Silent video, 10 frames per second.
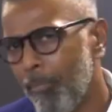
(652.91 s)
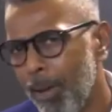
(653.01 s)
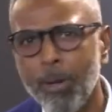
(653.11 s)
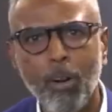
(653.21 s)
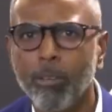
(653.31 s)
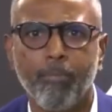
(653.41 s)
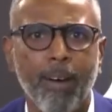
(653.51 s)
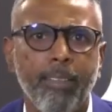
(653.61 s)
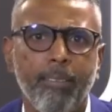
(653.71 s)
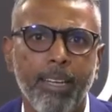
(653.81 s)
Maybe not
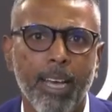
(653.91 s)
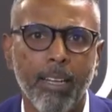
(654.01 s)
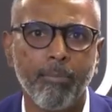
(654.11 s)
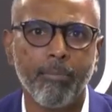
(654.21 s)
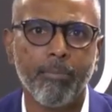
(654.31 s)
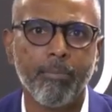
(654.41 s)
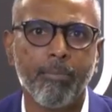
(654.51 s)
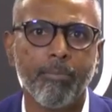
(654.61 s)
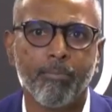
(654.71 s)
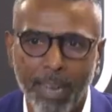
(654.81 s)
monetary help,
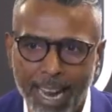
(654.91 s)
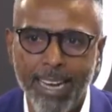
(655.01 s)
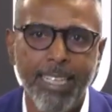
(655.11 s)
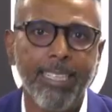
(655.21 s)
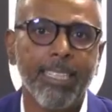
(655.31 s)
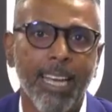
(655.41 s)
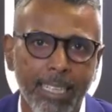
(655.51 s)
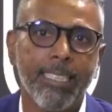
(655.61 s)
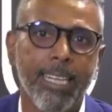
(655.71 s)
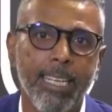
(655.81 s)
but at least a
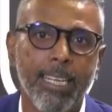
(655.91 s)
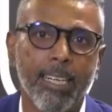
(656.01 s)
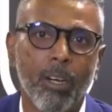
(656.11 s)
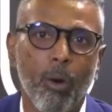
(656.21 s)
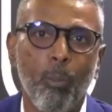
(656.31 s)
listening ear.